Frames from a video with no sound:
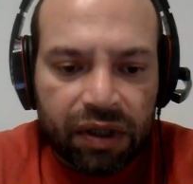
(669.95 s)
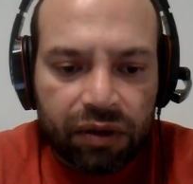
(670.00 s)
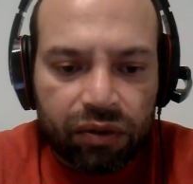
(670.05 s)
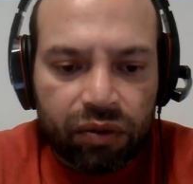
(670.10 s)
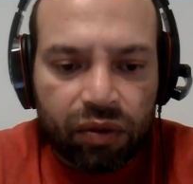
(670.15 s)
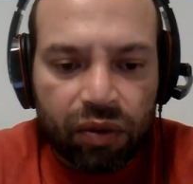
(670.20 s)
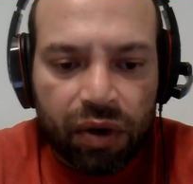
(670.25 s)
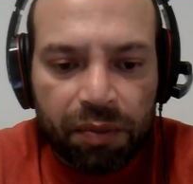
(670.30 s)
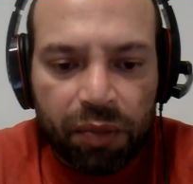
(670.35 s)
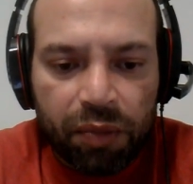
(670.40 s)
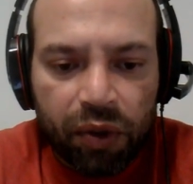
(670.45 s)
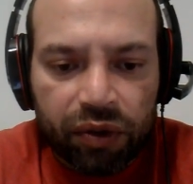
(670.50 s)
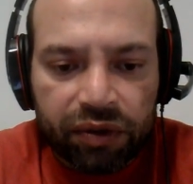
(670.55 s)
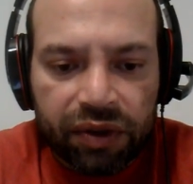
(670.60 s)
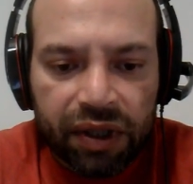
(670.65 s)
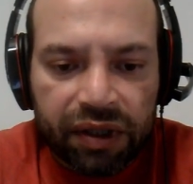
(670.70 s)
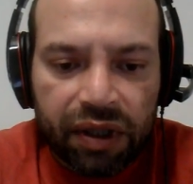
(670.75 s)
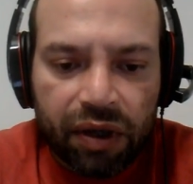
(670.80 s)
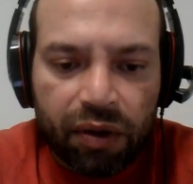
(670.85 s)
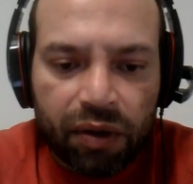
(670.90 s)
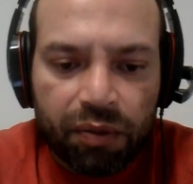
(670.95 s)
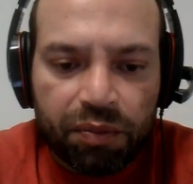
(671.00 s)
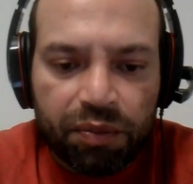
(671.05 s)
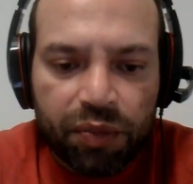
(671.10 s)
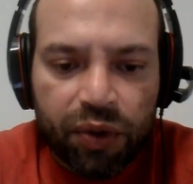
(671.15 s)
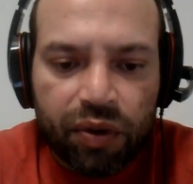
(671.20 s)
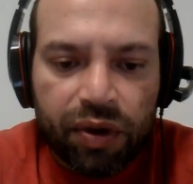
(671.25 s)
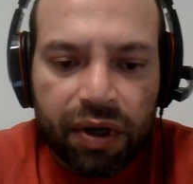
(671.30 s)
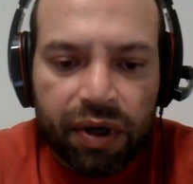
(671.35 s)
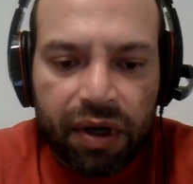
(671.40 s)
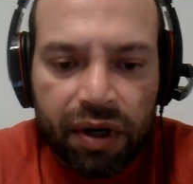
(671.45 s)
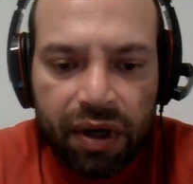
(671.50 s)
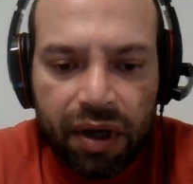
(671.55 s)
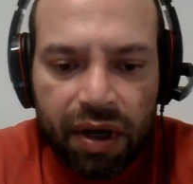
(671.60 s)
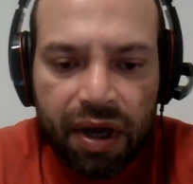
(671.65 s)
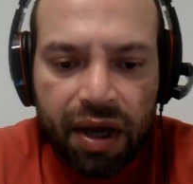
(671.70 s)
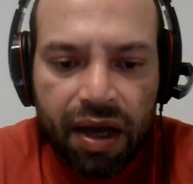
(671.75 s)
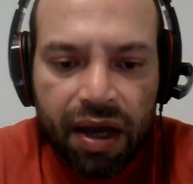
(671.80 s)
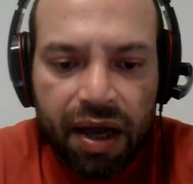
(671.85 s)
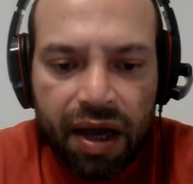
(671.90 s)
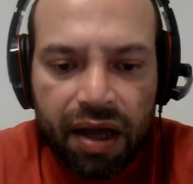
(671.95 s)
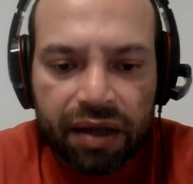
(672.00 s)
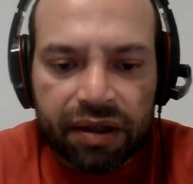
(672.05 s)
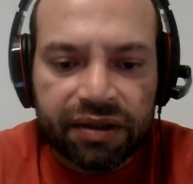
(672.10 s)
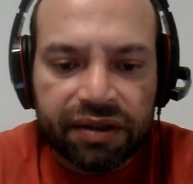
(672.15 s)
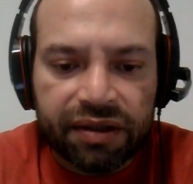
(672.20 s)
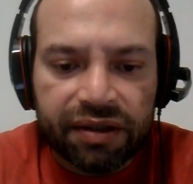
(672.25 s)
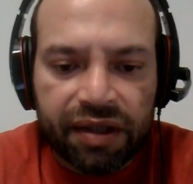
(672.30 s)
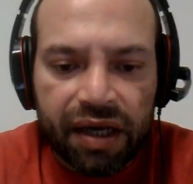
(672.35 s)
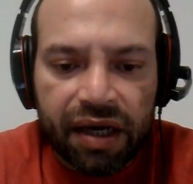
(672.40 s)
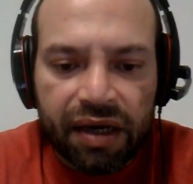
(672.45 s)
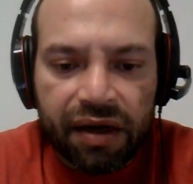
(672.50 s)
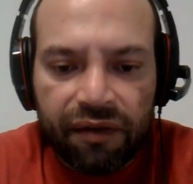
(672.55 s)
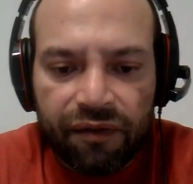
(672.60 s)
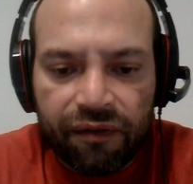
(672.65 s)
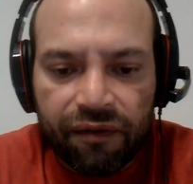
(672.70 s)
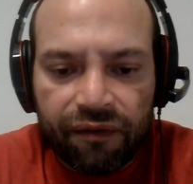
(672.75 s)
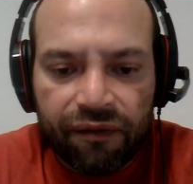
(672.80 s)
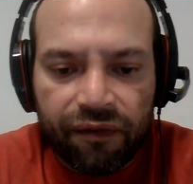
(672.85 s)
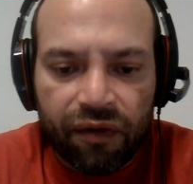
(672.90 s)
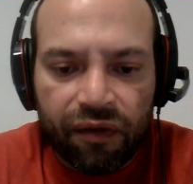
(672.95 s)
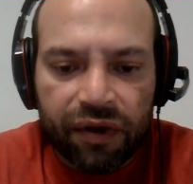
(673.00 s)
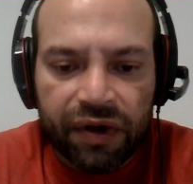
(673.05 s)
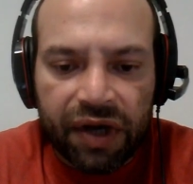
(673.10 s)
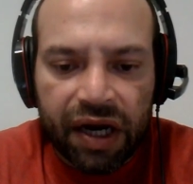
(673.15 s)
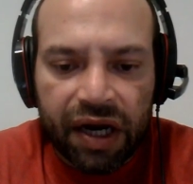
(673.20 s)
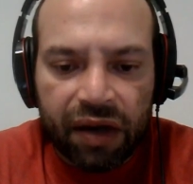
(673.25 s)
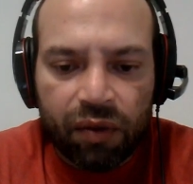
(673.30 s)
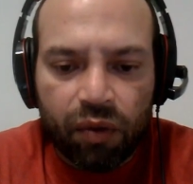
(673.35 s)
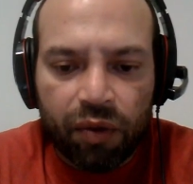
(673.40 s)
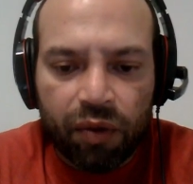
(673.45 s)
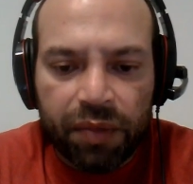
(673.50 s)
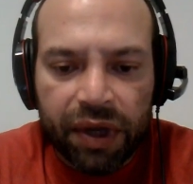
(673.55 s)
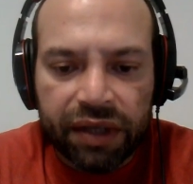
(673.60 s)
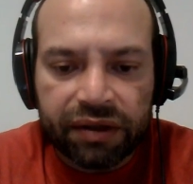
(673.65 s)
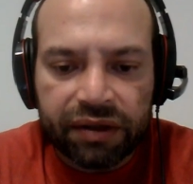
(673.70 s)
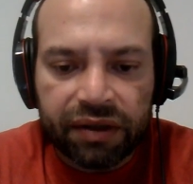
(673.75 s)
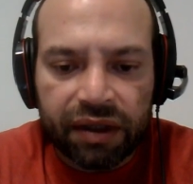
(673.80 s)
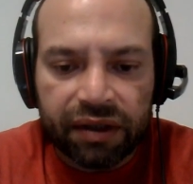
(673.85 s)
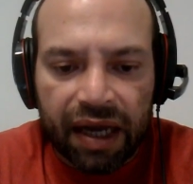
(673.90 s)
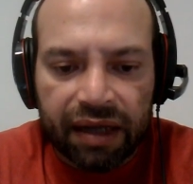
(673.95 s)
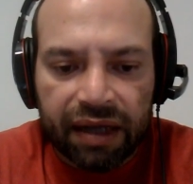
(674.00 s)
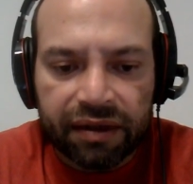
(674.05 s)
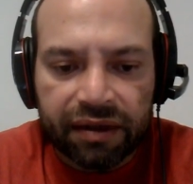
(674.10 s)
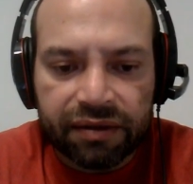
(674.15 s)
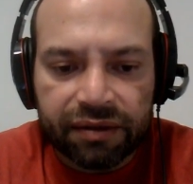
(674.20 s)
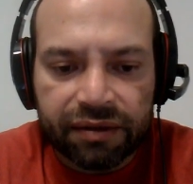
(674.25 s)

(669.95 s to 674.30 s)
to help protect the computer and its data from network-based attacks.